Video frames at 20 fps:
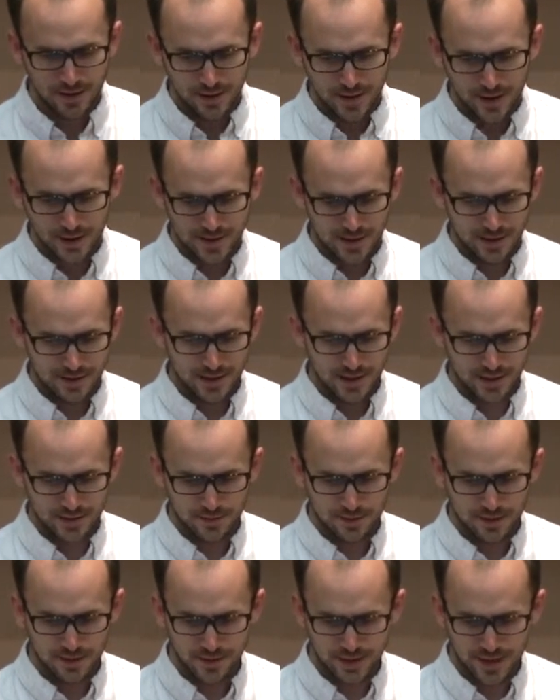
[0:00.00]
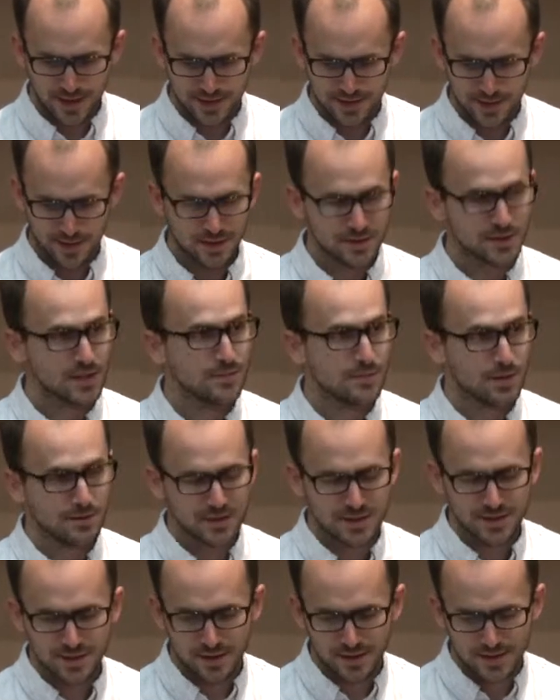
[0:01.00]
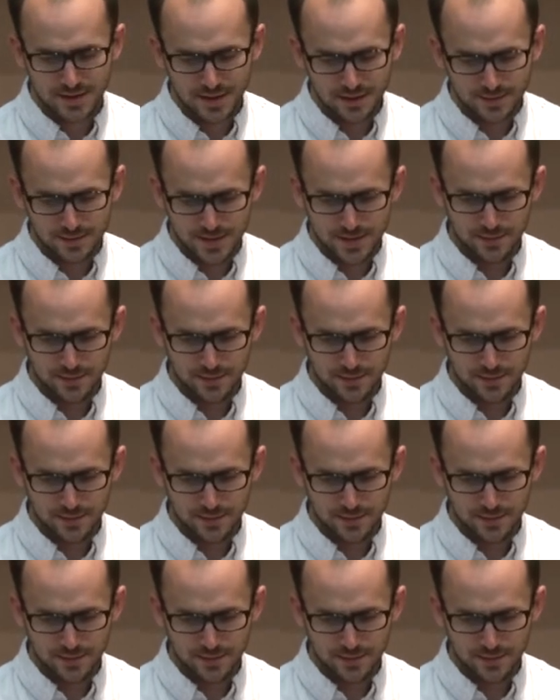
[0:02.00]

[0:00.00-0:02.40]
And then as also the previous talk said,